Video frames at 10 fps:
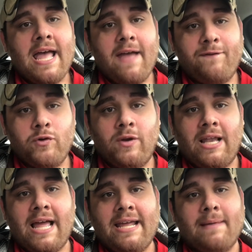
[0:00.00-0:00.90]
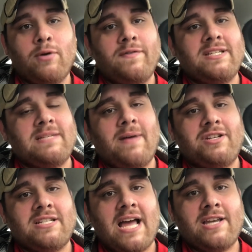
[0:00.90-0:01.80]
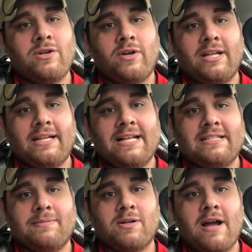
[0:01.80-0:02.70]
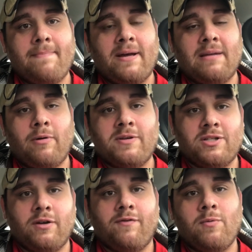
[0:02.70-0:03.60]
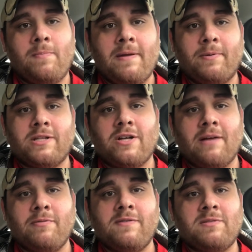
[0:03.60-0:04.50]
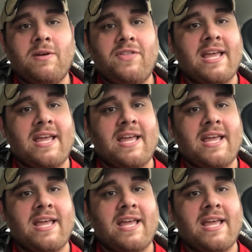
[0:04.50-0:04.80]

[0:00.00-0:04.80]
If you like movies as much as I do, click that subscribe button. I'm always looking for more people to talk movies with.